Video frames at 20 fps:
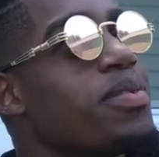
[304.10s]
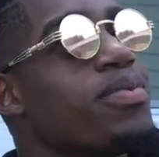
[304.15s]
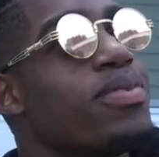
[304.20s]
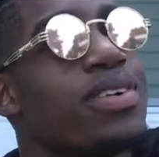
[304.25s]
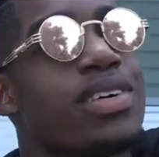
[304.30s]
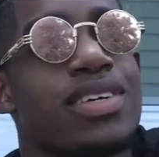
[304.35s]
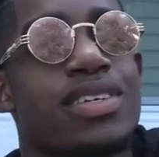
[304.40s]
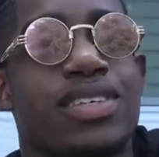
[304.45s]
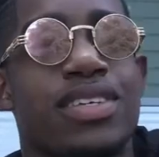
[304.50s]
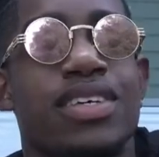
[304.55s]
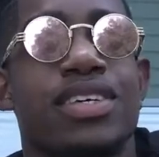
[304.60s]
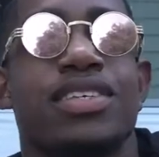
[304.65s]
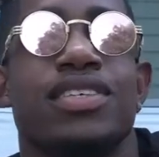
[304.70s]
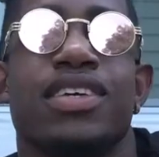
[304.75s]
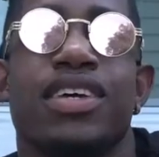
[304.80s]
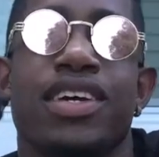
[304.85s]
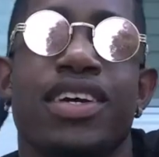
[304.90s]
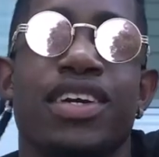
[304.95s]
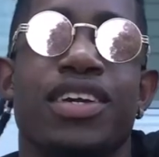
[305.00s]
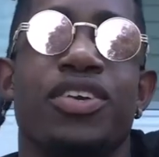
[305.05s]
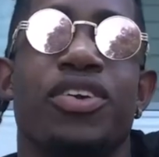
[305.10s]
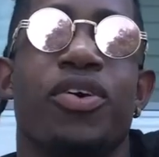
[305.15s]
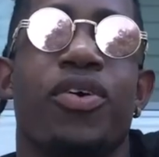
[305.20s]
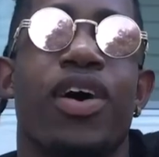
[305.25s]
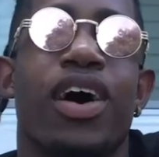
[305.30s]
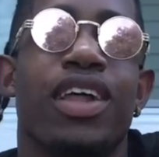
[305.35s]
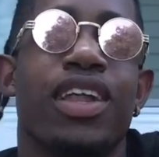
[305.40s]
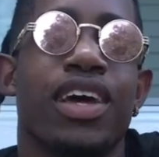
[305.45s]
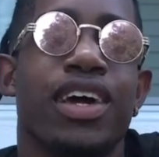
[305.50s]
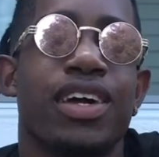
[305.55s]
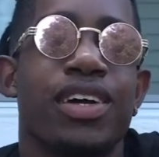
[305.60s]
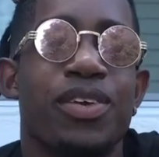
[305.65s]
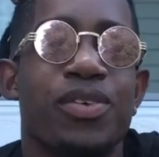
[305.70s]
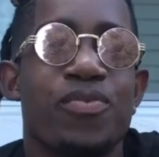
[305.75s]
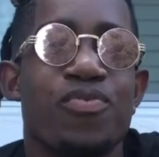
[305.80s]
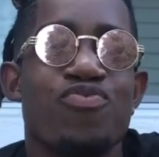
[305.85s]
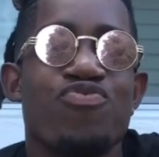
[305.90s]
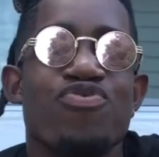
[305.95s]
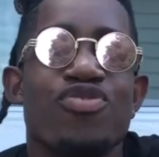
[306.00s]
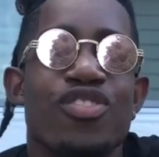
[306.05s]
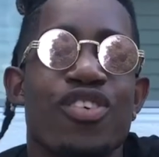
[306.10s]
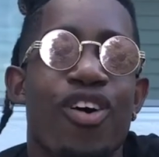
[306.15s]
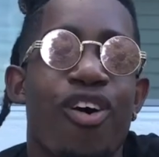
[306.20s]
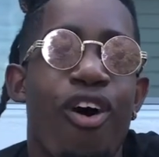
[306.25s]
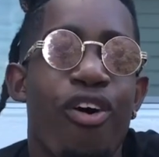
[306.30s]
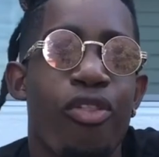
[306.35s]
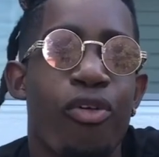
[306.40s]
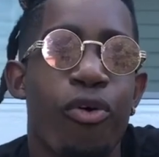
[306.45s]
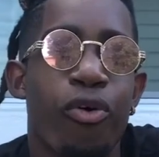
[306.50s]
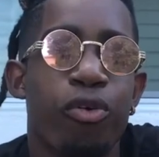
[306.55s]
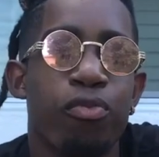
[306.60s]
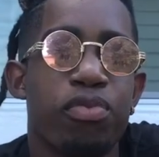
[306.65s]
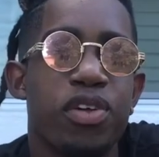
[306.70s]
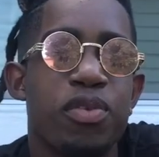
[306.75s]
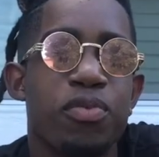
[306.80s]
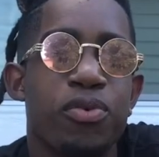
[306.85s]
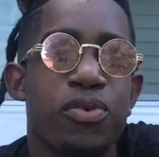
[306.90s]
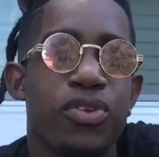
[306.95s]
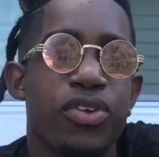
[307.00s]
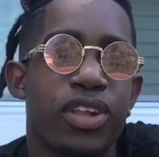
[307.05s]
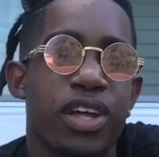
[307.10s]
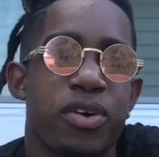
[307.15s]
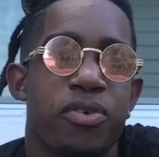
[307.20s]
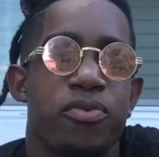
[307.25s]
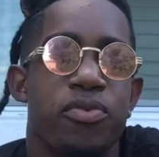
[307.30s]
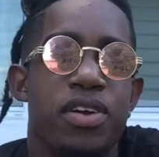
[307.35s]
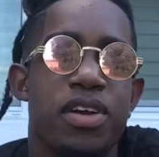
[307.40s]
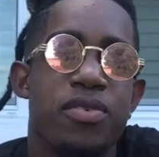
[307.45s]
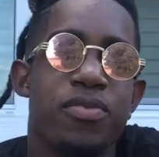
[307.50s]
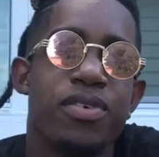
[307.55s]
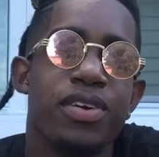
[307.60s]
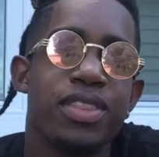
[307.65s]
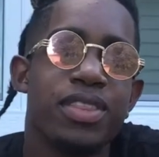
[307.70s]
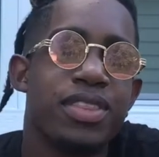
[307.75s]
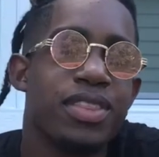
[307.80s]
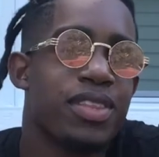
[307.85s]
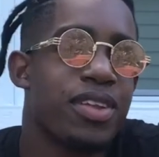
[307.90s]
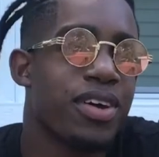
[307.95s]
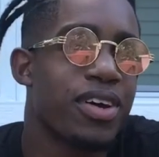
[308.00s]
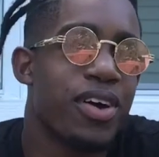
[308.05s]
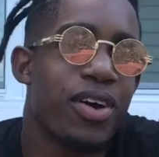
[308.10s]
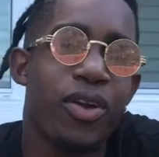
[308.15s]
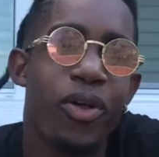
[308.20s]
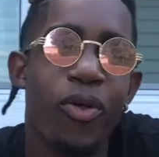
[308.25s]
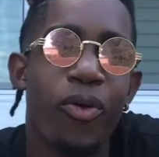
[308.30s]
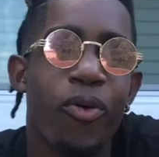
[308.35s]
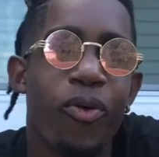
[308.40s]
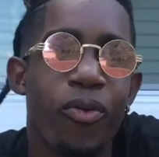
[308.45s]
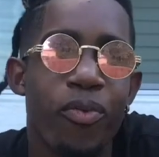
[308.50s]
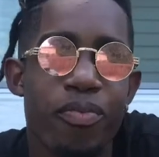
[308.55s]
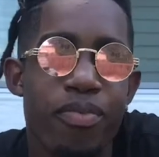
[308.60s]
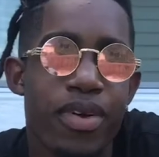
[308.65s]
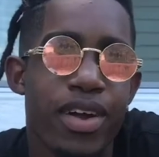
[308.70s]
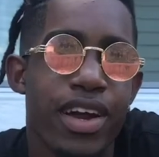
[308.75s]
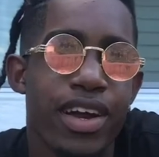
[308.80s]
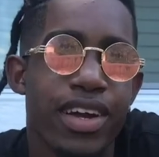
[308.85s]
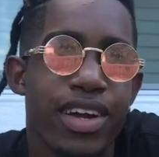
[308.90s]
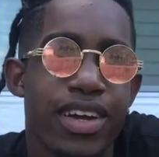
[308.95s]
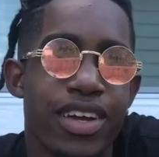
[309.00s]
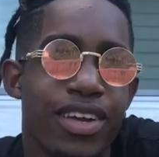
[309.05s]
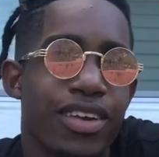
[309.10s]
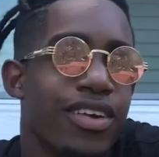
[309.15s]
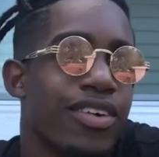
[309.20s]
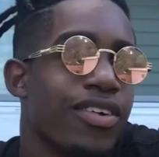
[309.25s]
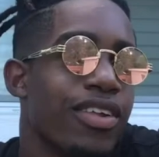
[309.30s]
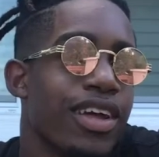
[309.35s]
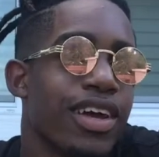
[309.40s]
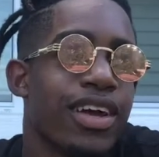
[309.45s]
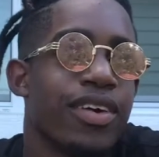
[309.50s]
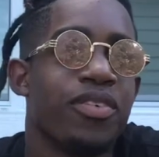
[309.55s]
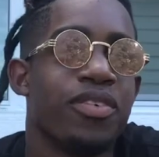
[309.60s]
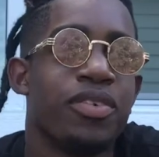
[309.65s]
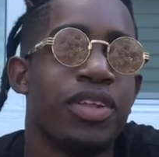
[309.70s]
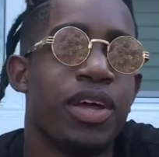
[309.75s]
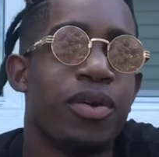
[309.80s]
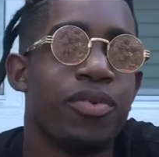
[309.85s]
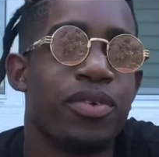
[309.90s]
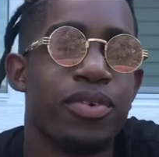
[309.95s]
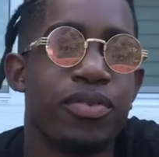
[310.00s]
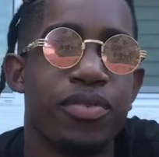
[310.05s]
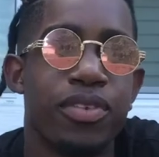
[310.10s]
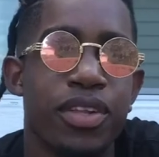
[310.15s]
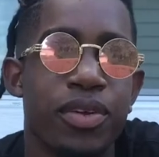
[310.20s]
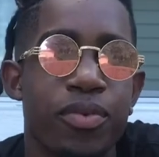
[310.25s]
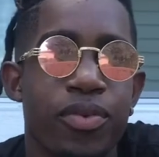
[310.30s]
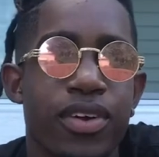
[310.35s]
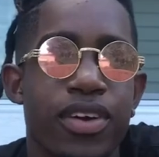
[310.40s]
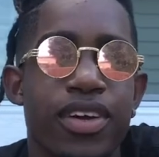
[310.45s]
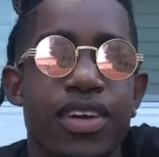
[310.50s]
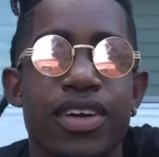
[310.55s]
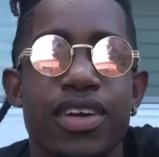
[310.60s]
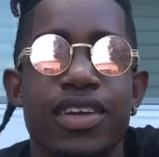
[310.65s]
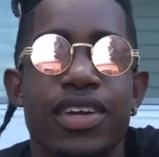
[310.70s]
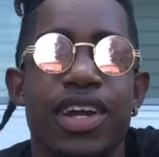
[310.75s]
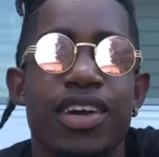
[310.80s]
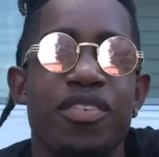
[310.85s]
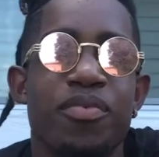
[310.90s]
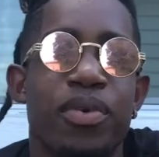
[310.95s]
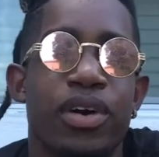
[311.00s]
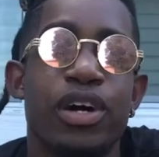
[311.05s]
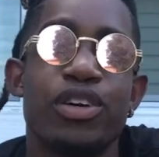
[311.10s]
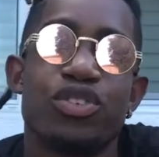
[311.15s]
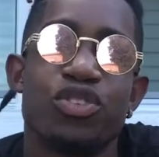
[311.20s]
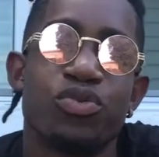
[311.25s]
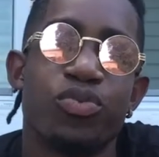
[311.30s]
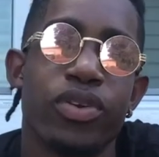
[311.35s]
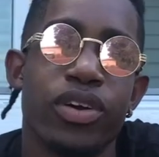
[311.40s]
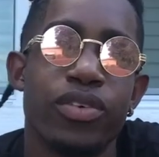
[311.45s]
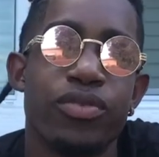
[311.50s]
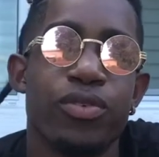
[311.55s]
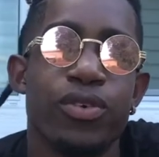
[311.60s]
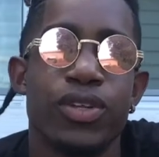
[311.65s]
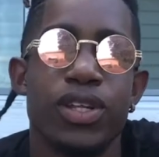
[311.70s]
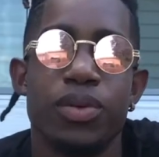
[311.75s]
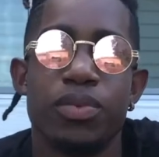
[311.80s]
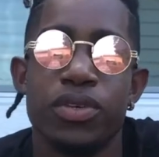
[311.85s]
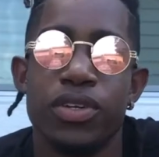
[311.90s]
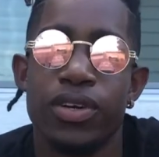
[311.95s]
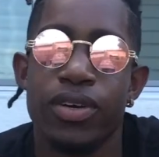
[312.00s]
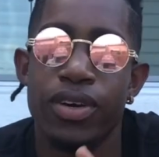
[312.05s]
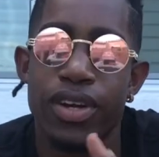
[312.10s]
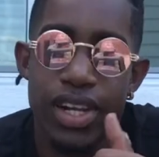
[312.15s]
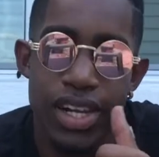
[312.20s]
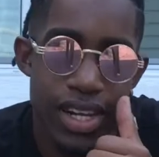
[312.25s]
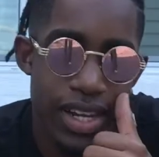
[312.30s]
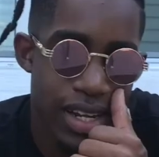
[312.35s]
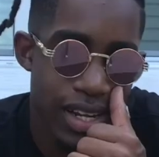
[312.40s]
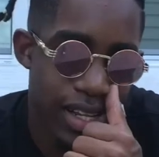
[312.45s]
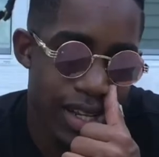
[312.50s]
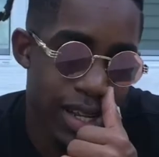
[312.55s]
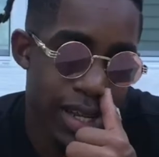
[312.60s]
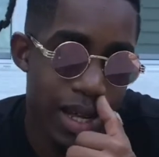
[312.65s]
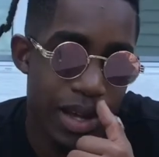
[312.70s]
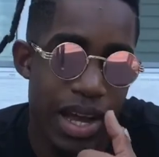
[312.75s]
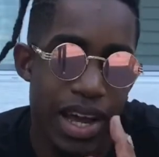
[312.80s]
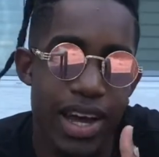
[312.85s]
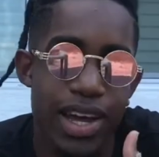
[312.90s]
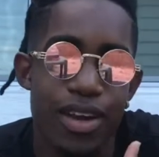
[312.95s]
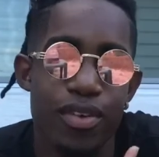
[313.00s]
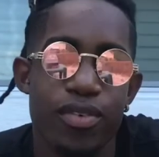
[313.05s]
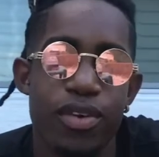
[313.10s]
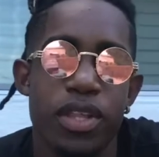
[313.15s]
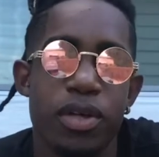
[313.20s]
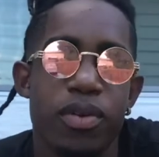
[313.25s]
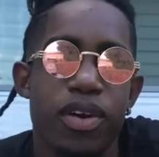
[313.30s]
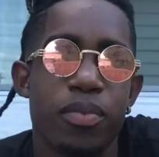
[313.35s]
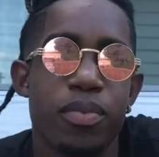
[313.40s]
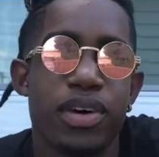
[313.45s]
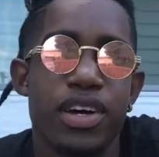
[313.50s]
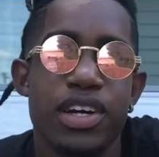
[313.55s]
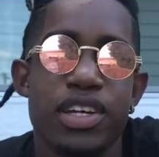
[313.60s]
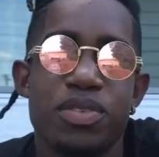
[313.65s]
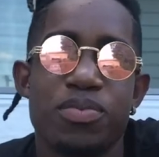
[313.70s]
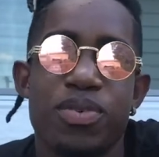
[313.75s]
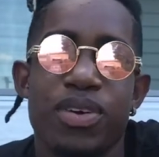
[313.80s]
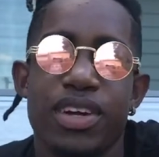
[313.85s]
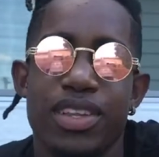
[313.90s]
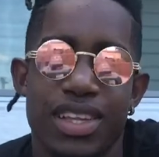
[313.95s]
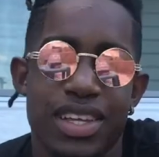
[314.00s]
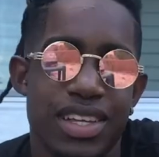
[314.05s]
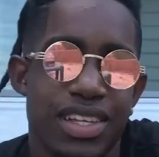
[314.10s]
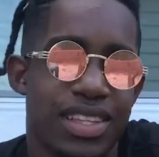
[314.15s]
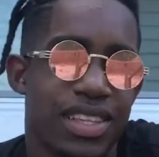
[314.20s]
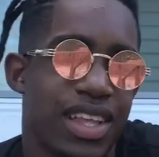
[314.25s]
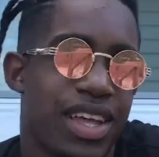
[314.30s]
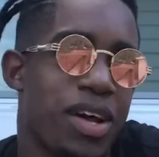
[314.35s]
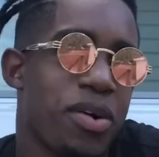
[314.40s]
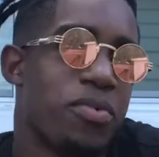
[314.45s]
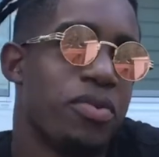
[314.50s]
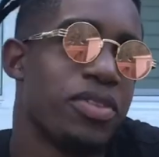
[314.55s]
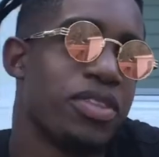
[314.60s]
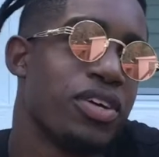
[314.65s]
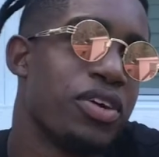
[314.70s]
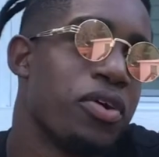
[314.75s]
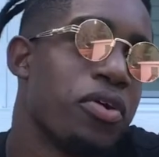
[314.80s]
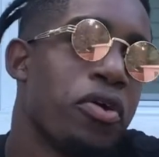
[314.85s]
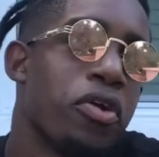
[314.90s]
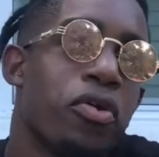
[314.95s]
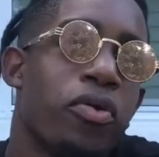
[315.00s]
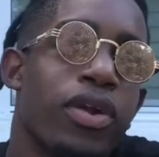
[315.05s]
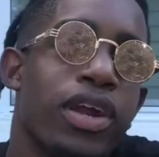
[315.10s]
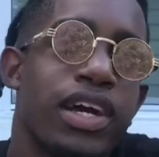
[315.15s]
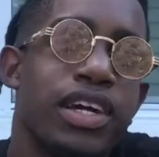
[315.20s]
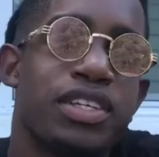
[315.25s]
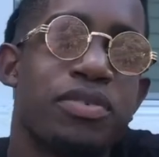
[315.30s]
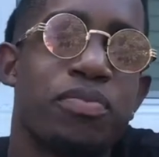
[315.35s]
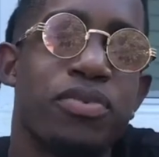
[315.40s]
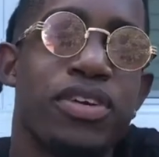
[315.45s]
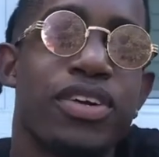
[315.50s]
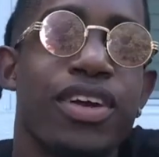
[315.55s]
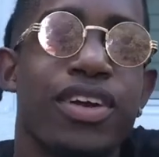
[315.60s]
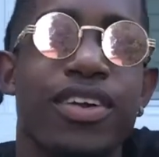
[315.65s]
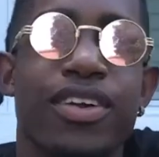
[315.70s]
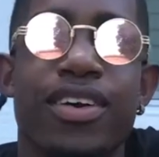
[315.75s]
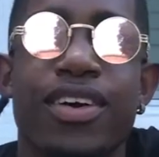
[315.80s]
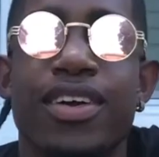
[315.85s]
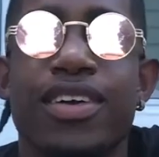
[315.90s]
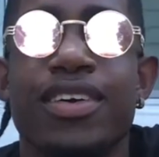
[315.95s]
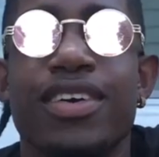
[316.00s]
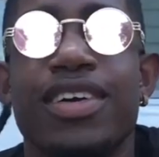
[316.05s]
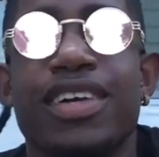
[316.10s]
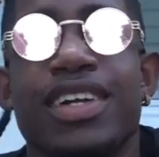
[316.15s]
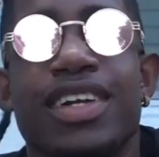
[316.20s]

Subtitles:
the fuck is this? Like, you know how like all the old people are like, we want the good old America, you know, like when they weren't really working and everybody else was working for them, you know. Like I kind of feel that way about iceberg. Like I want the good old iceberg, you know.